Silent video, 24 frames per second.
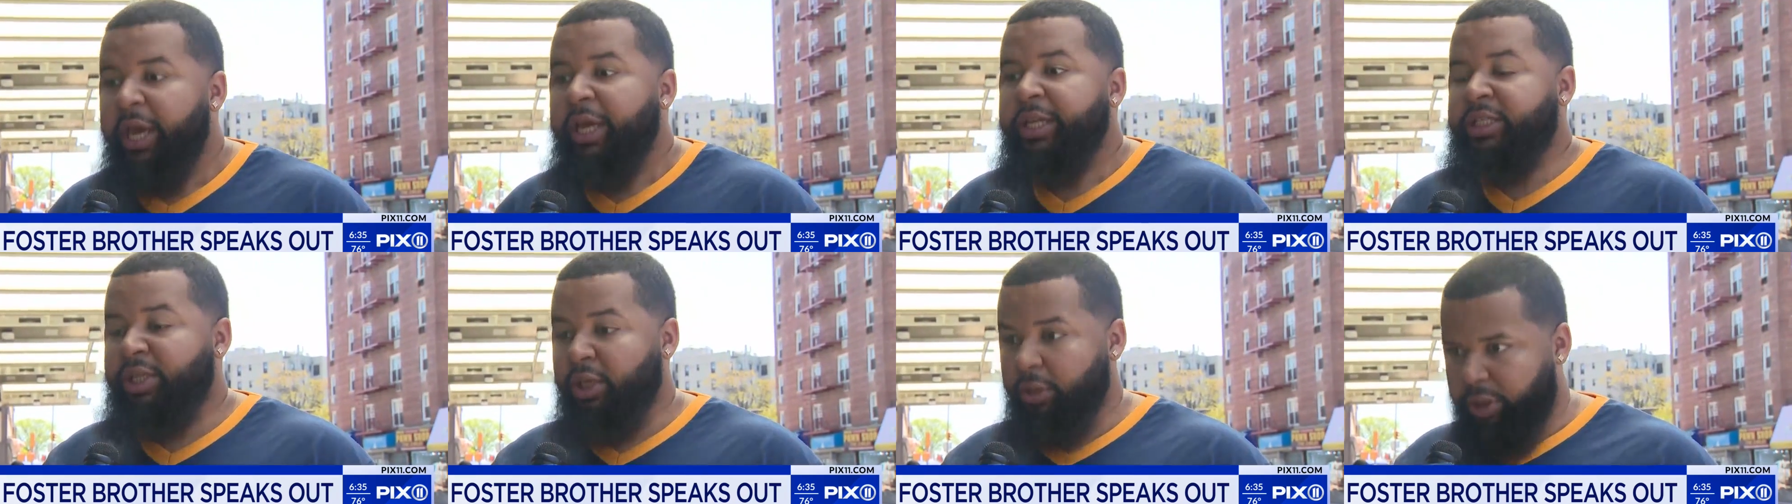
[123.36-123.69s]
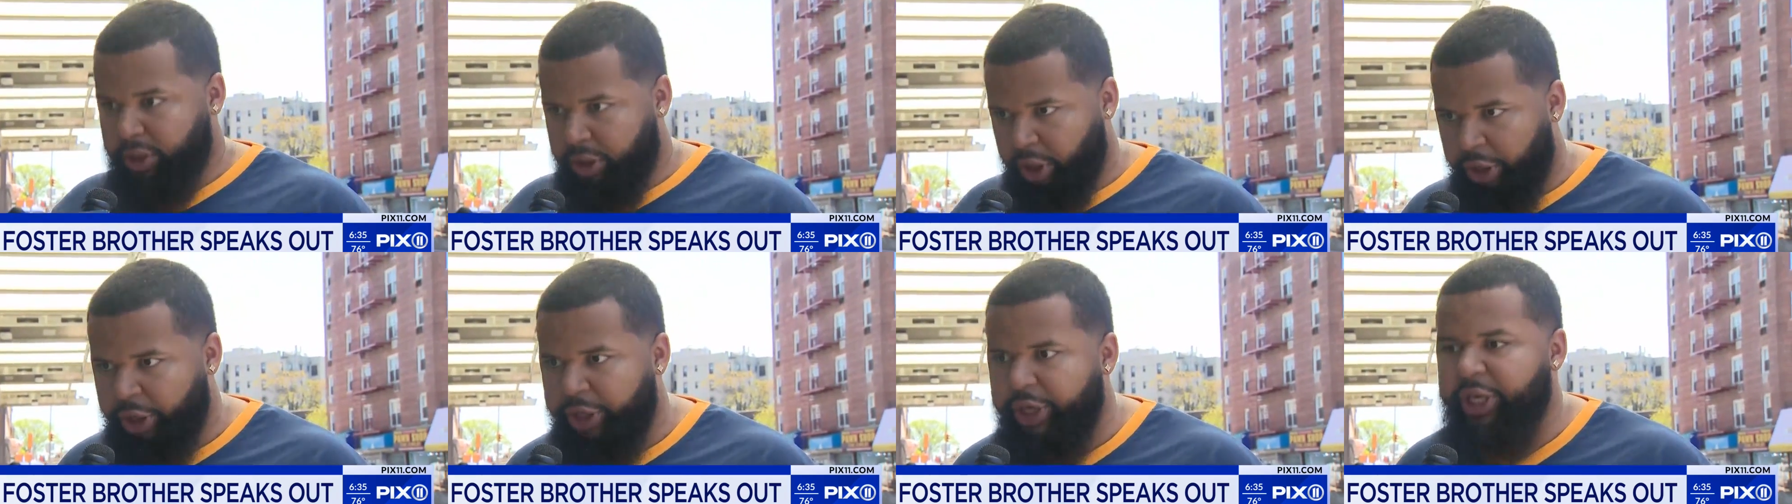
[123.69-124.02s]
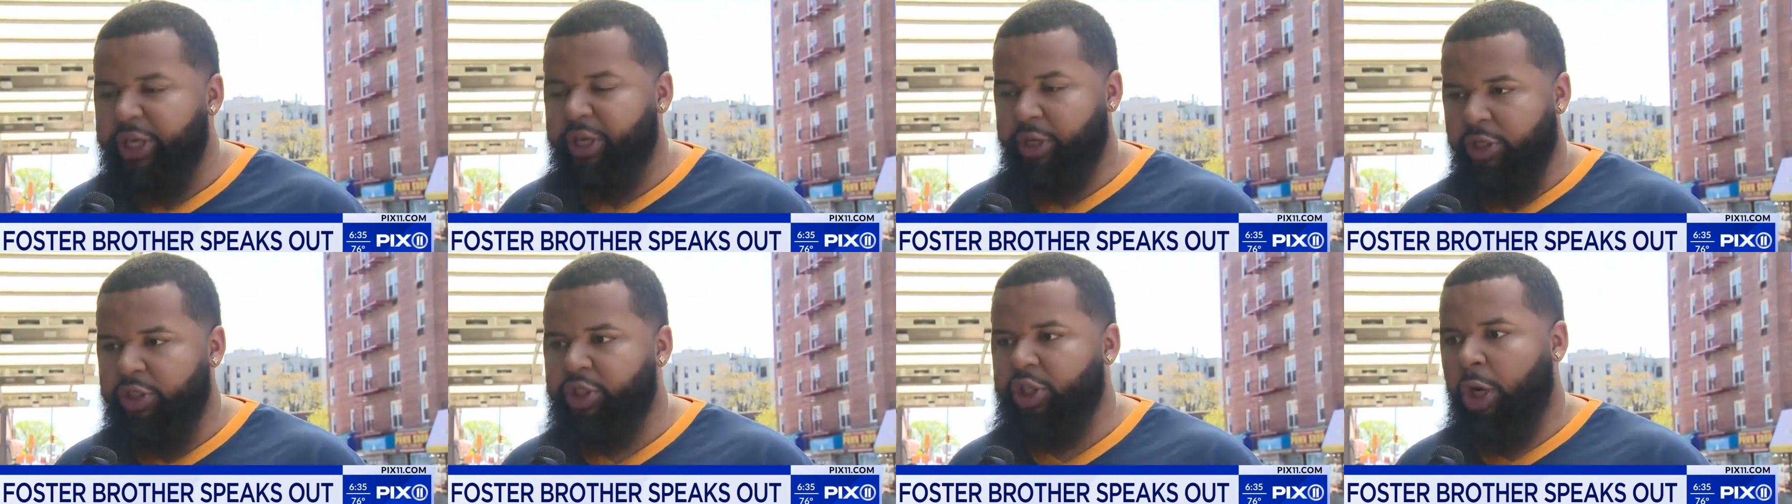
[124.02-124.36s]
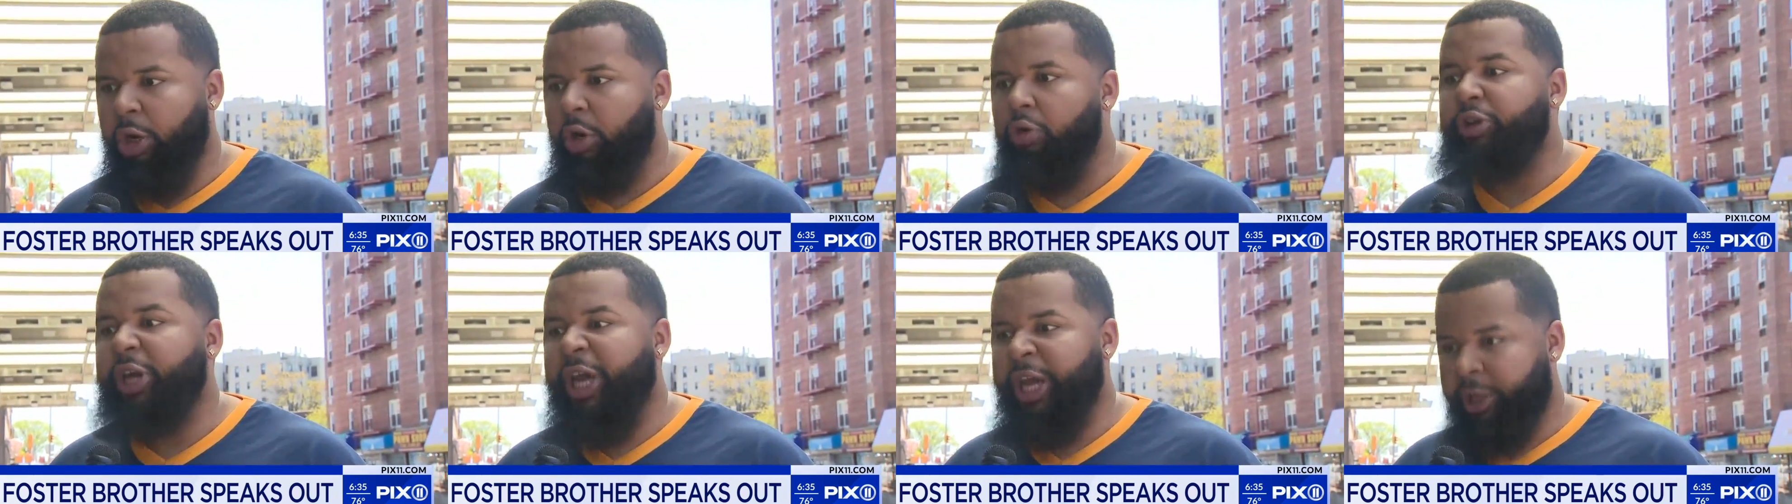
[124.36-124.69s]
till 30 years
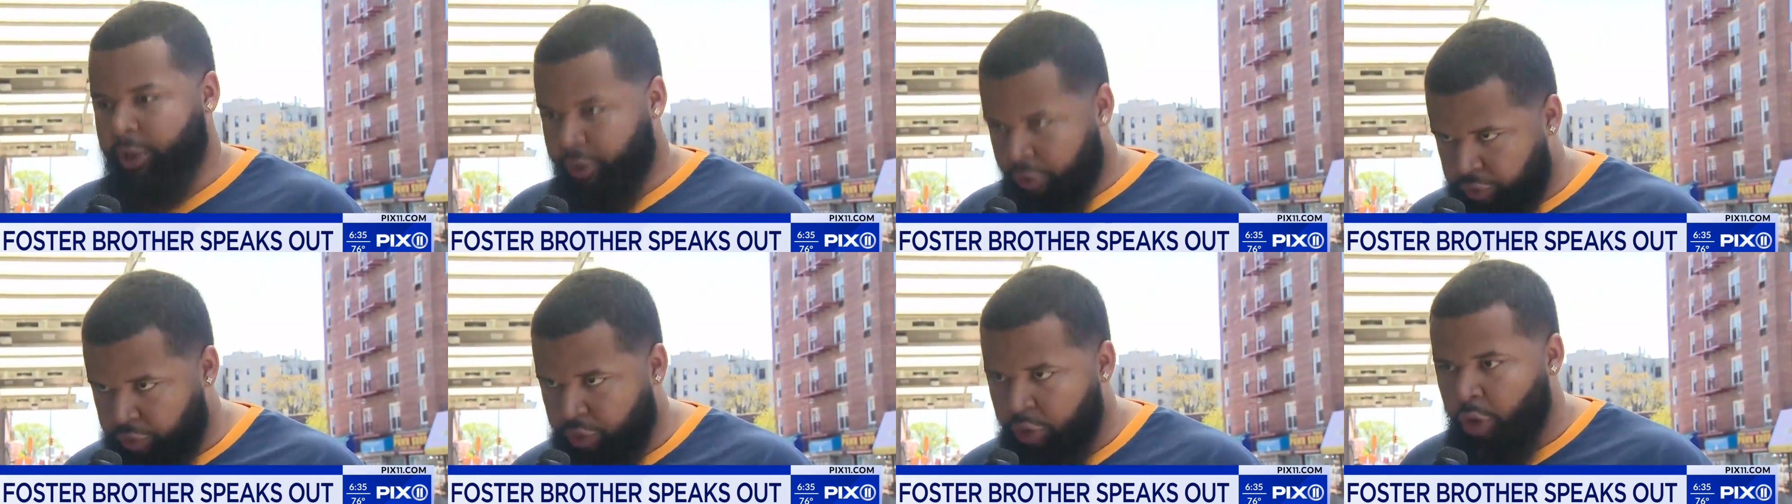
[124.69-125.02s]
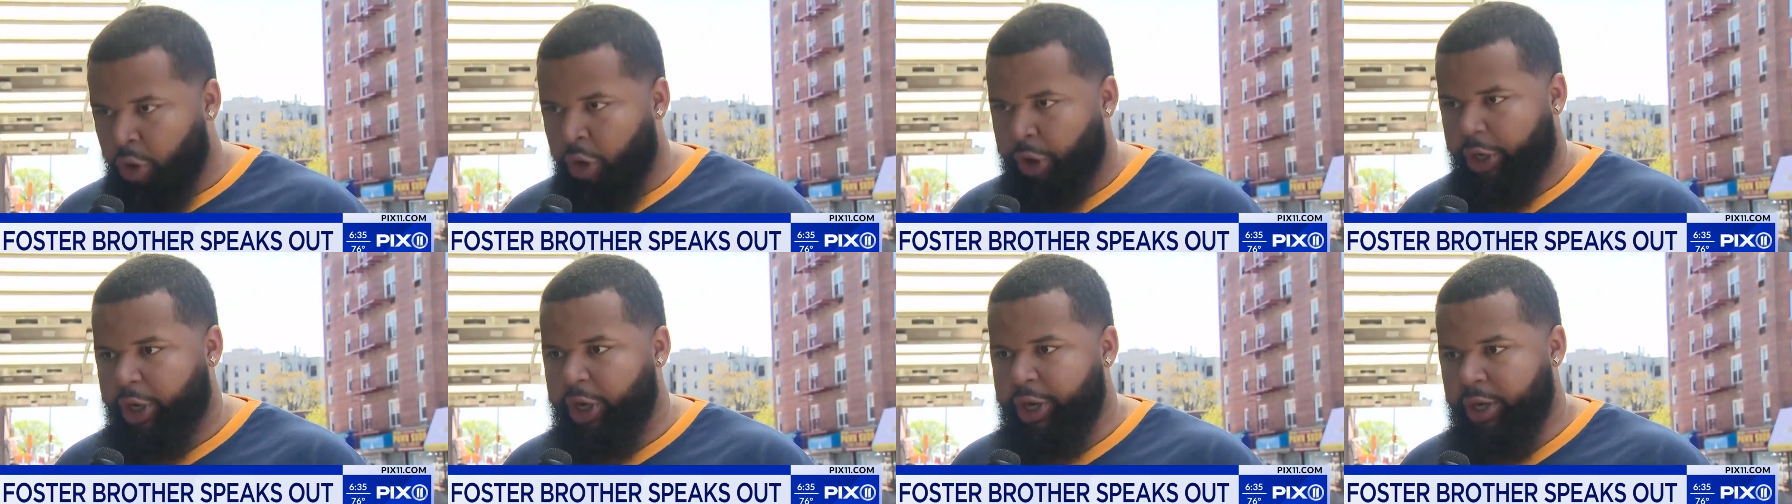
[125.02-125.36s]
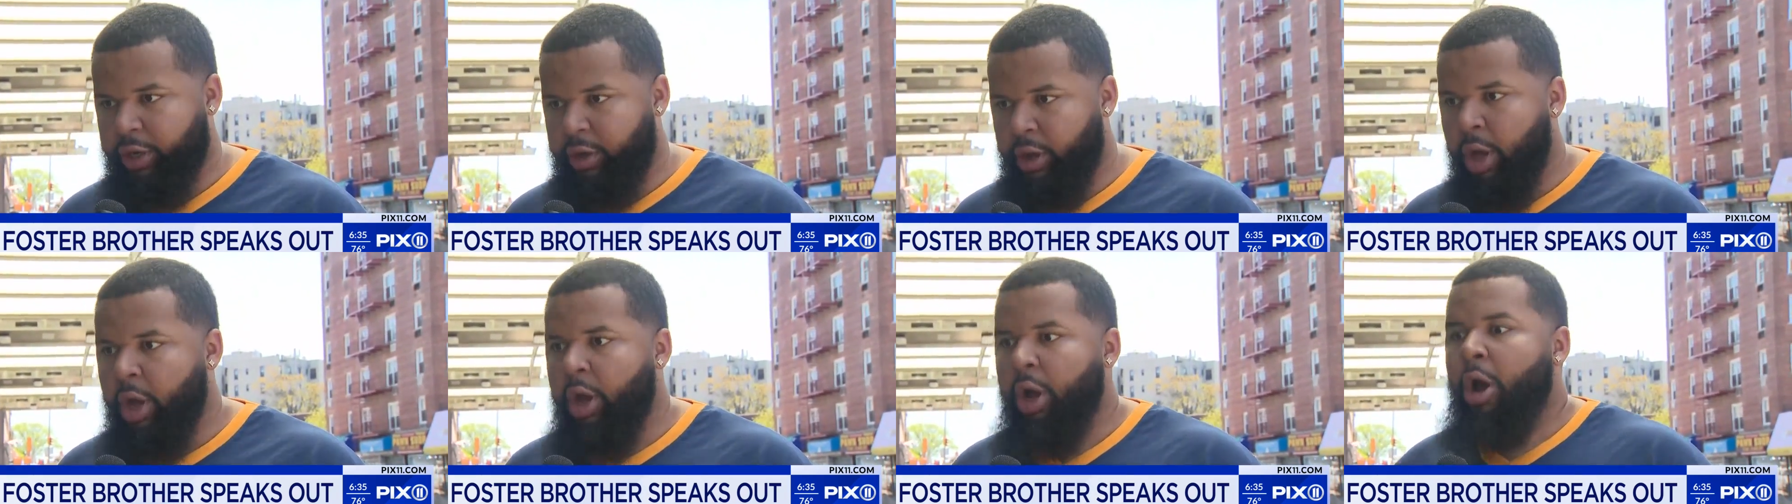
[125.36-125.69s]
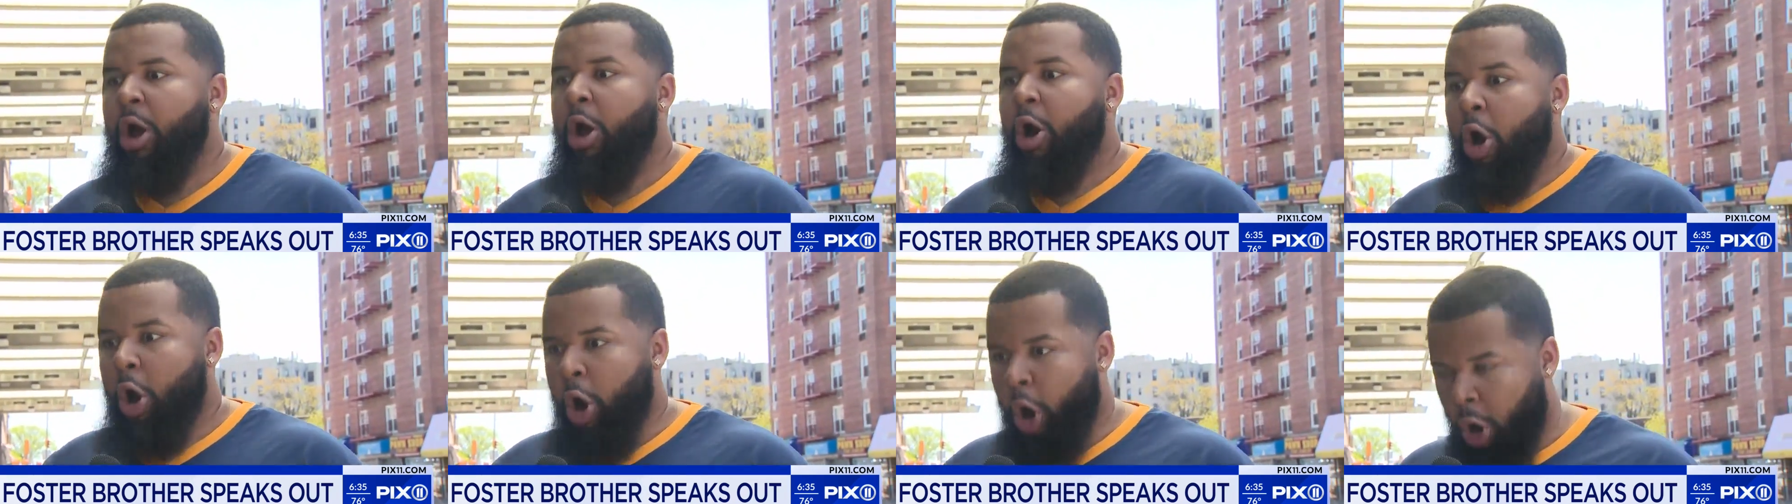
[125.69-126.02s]
old in New York,
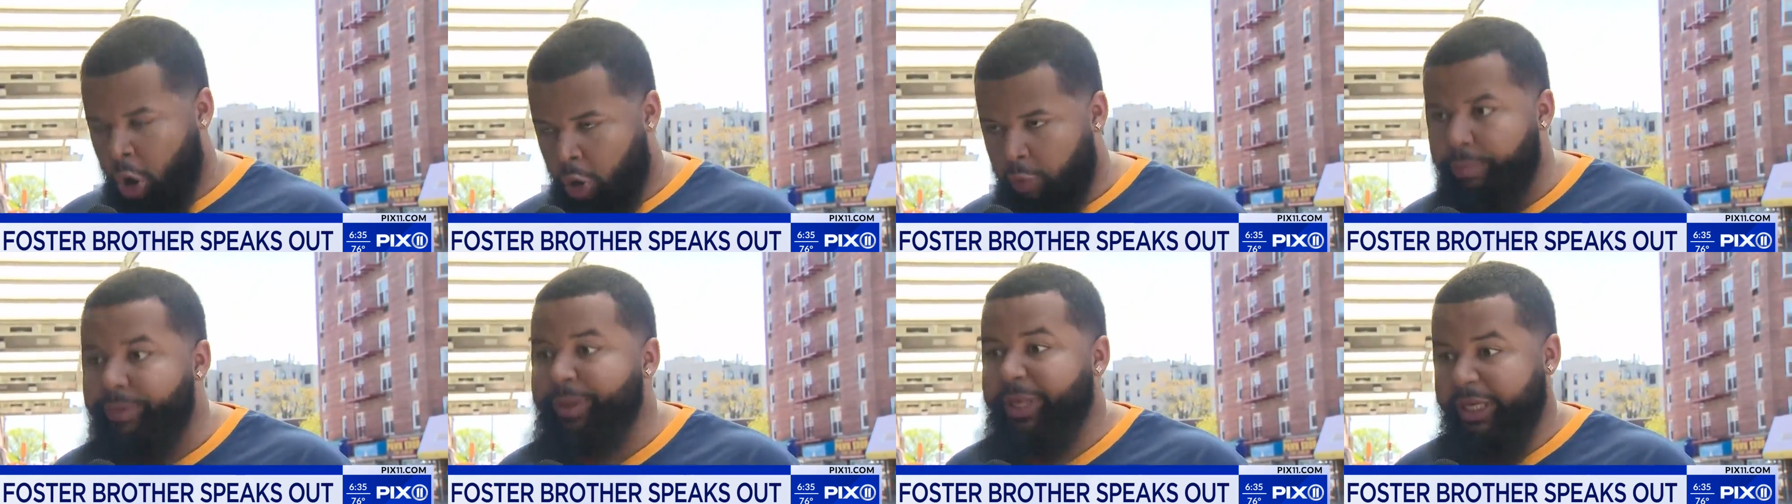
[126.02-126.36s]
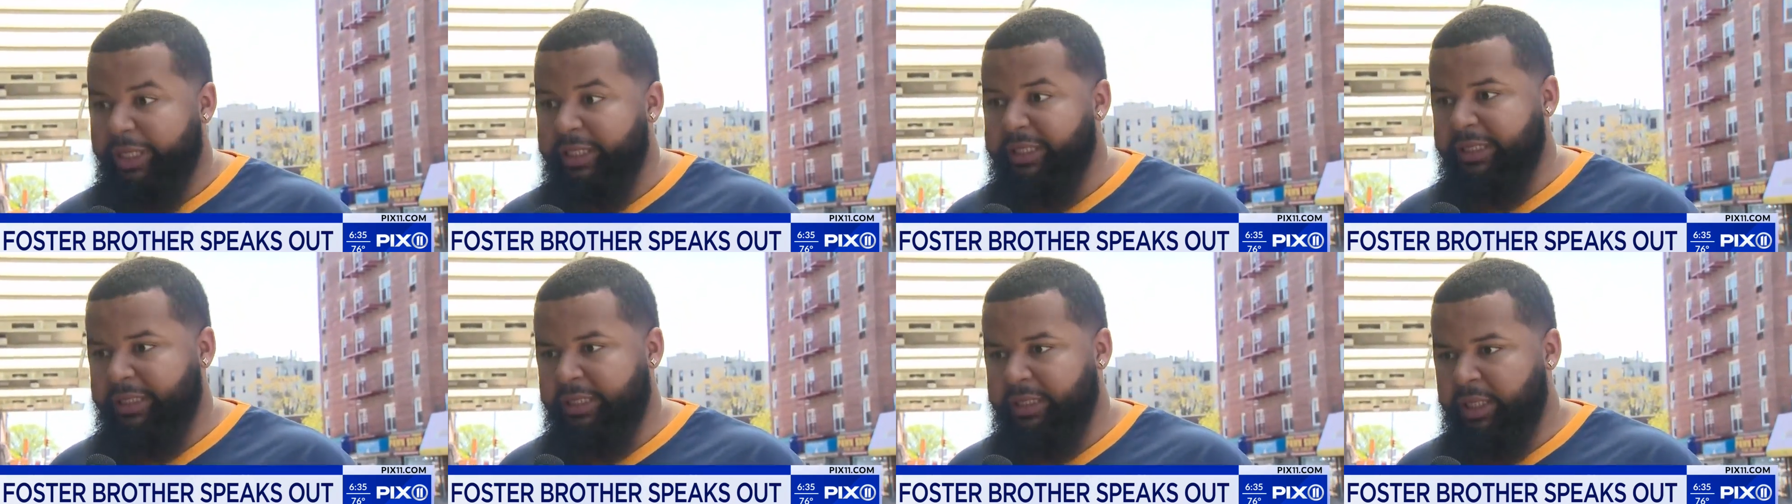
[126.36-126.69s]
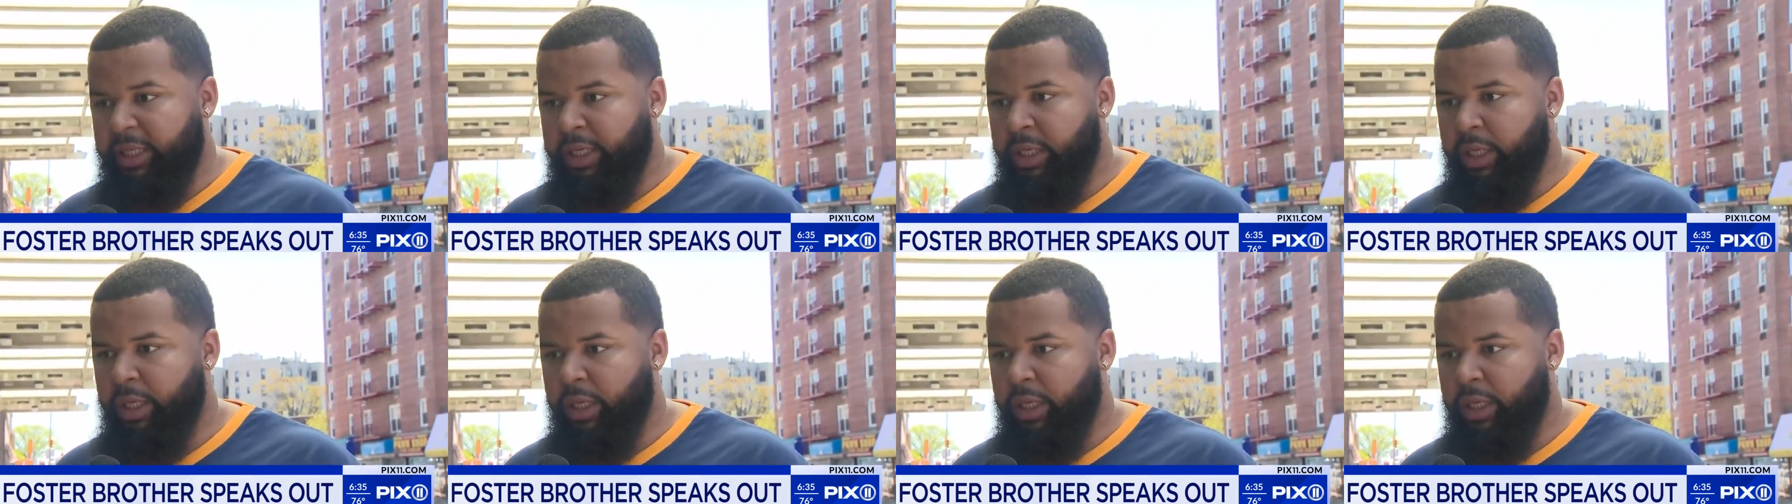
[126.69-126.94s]
homeless.